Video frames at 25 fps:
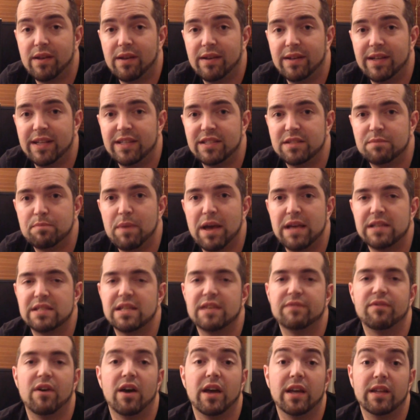it's
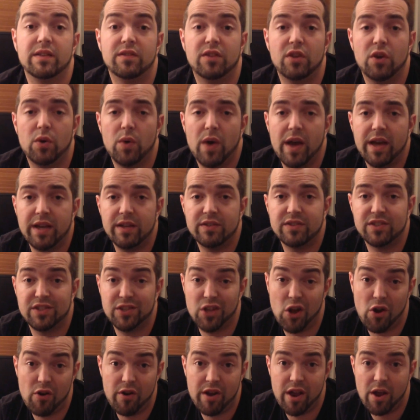best if I do a
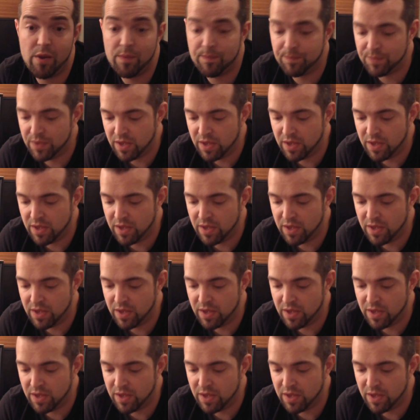scenario.